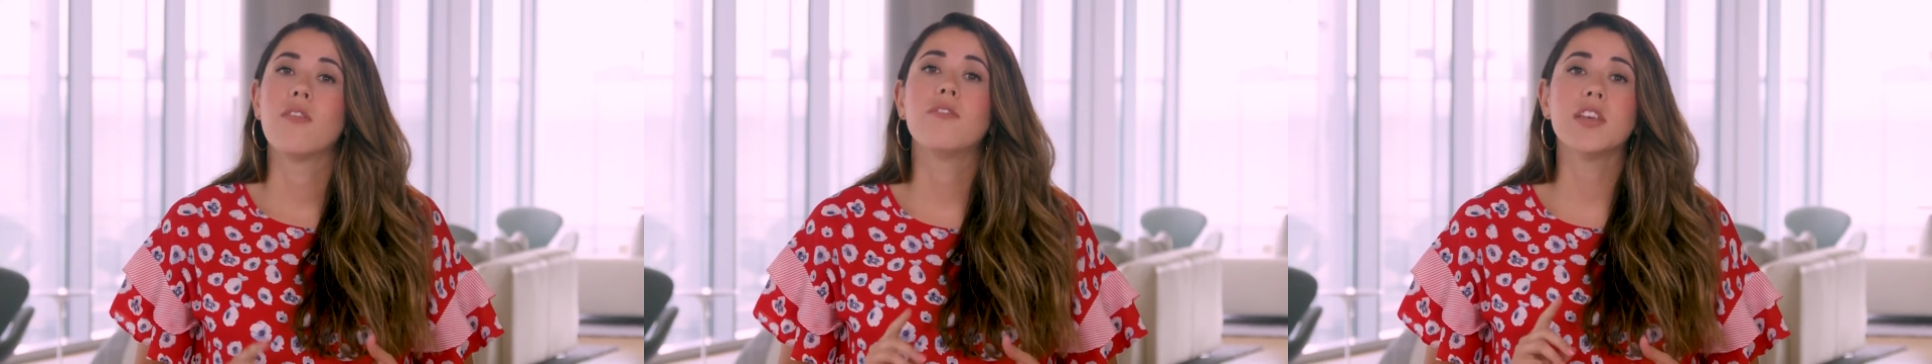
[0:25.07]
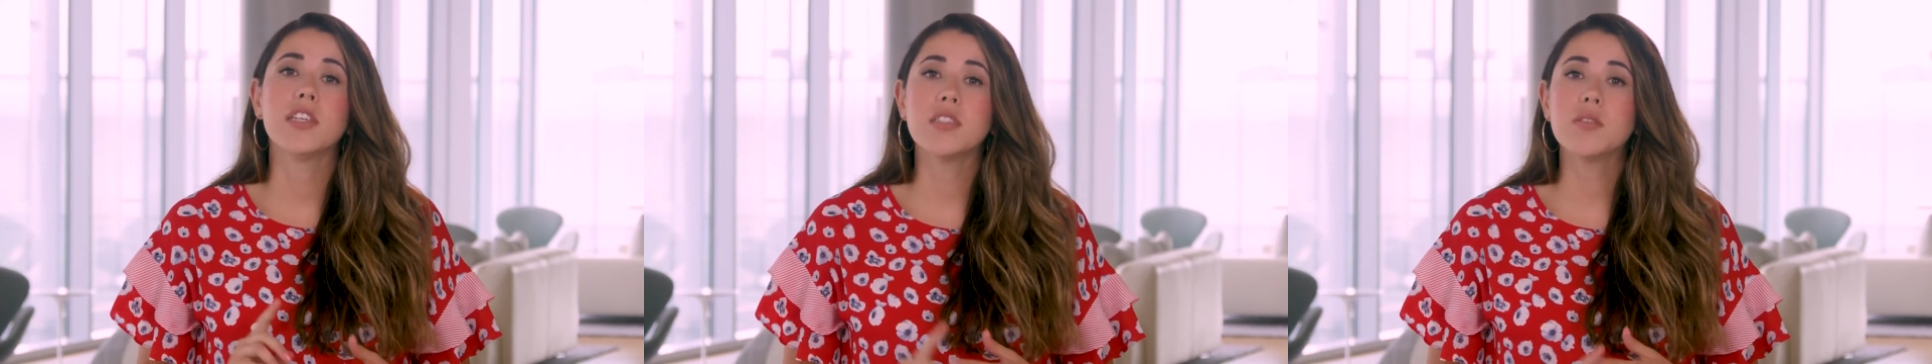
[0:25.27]

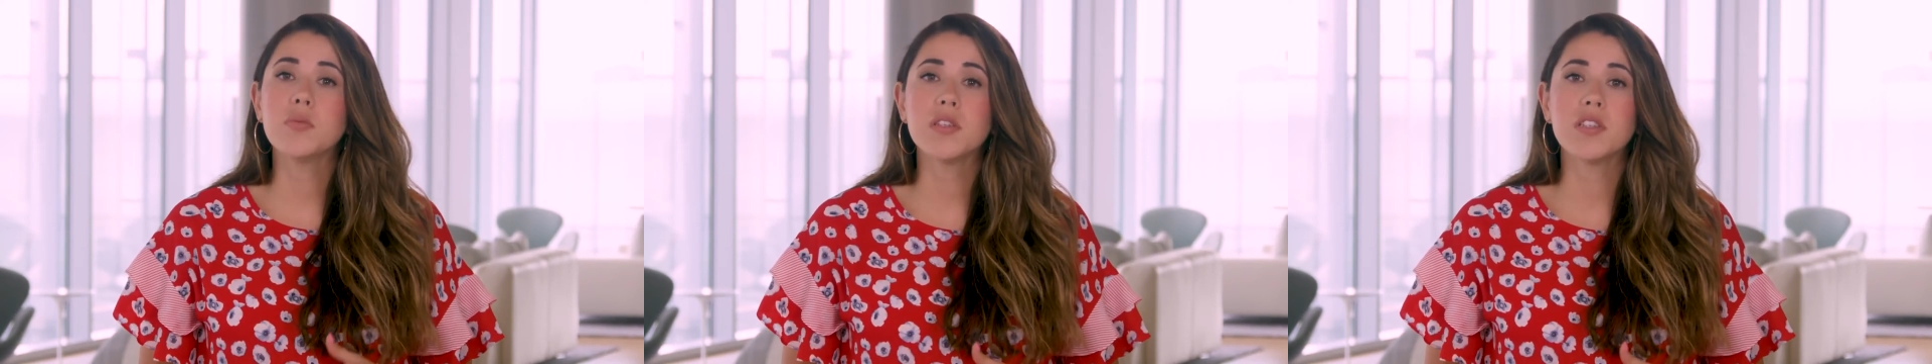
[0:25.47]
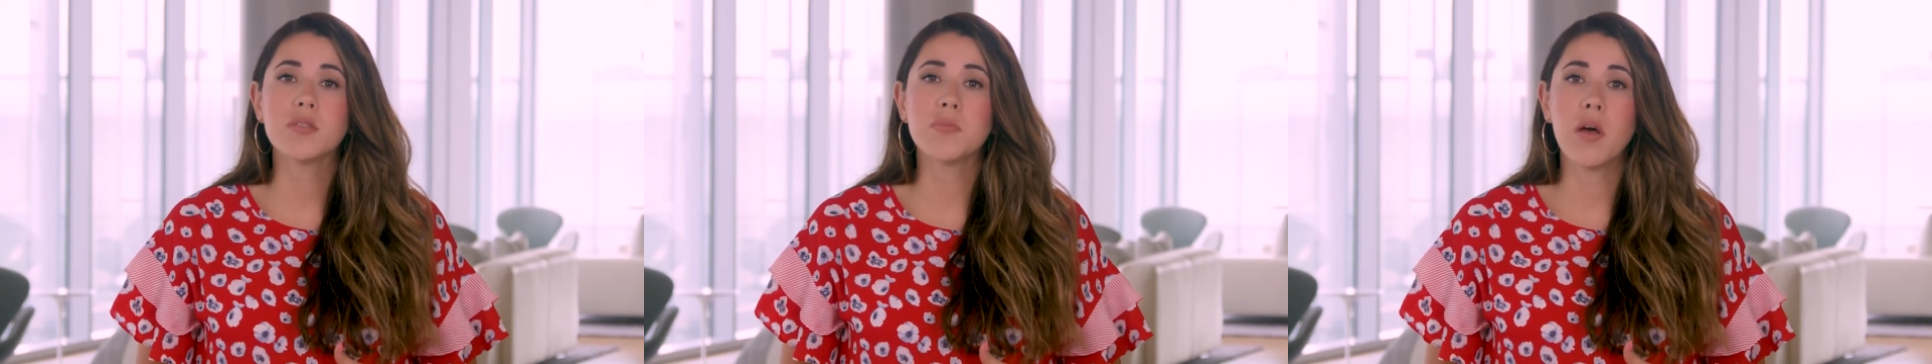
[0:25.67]

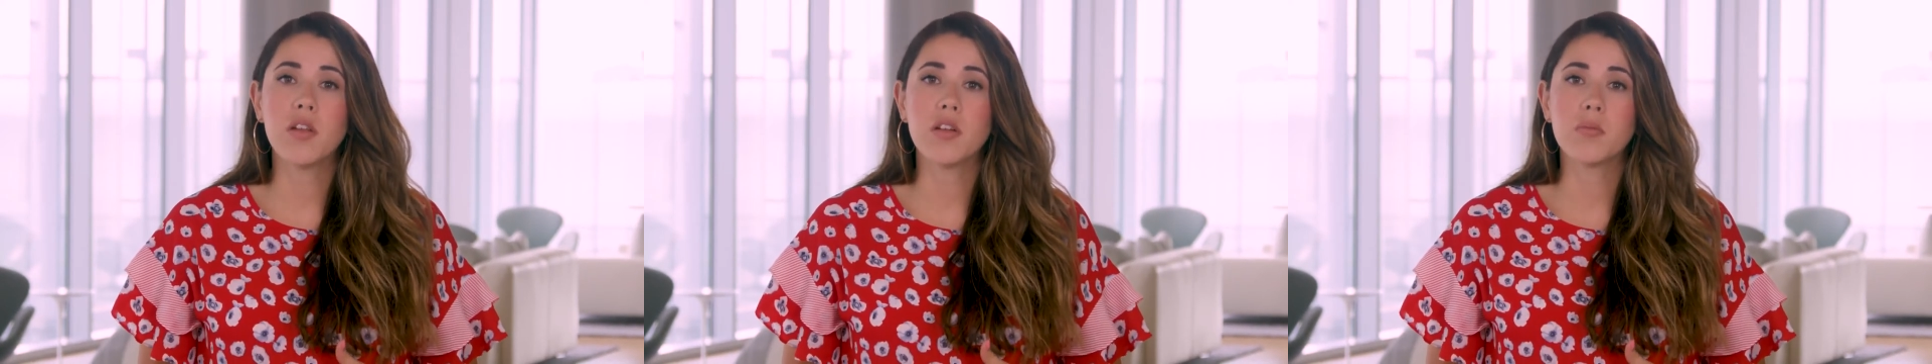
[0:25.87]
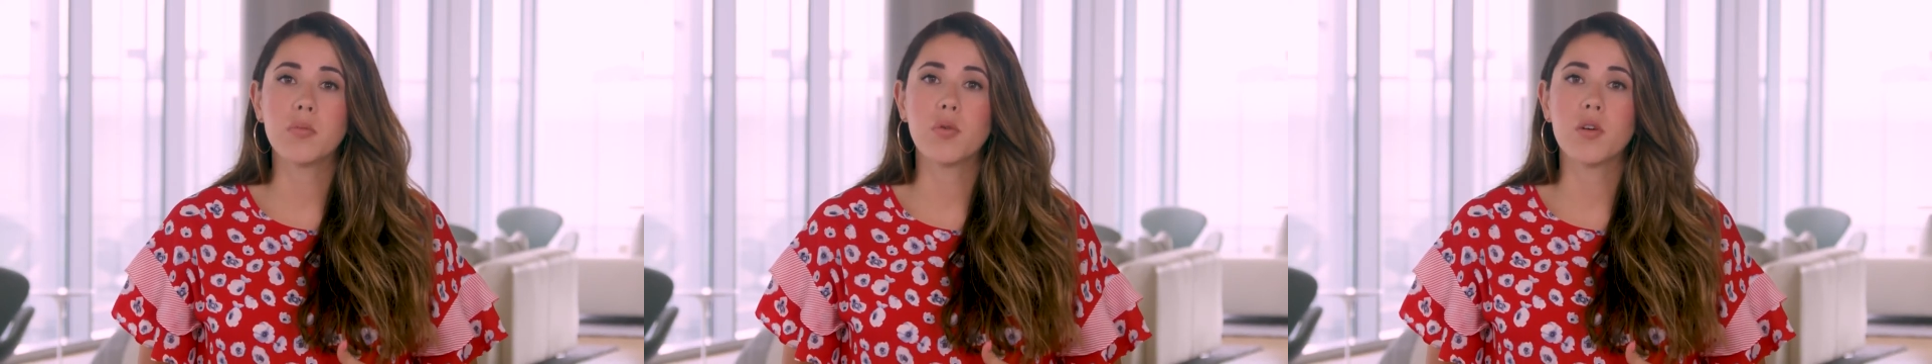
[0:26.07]
visibly
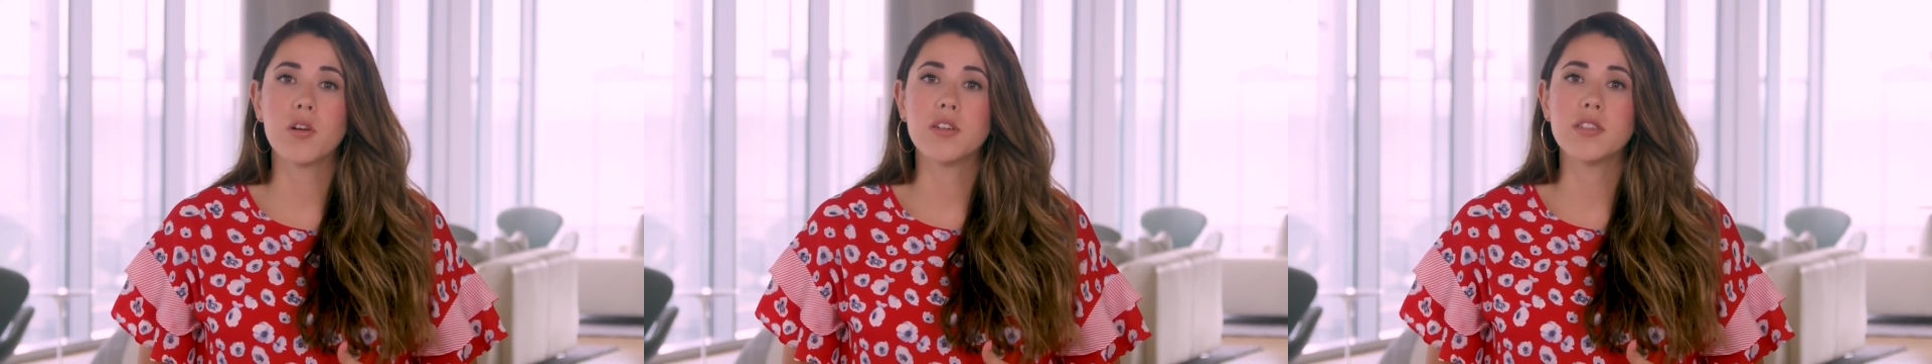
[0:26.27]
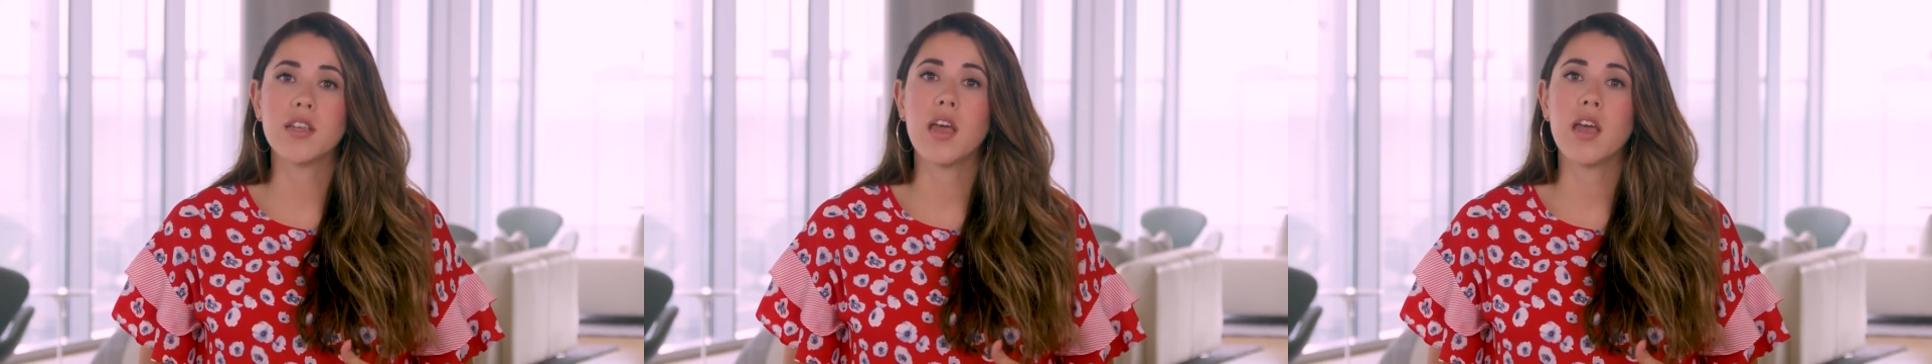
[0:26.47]
smaller pores,